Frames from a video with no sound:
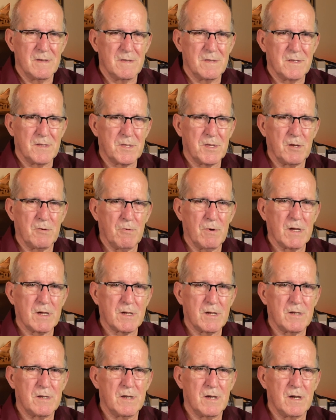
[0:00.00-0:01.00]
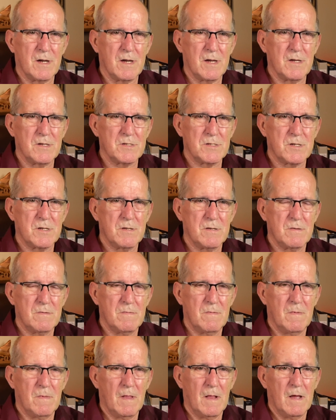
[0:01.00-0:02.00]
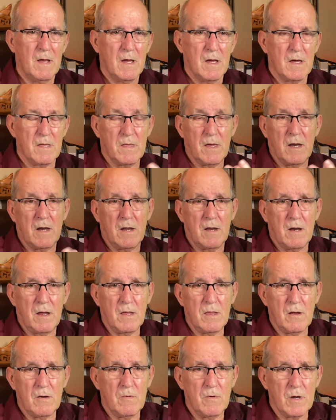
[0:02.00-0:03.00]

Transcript: that they recognized. And then another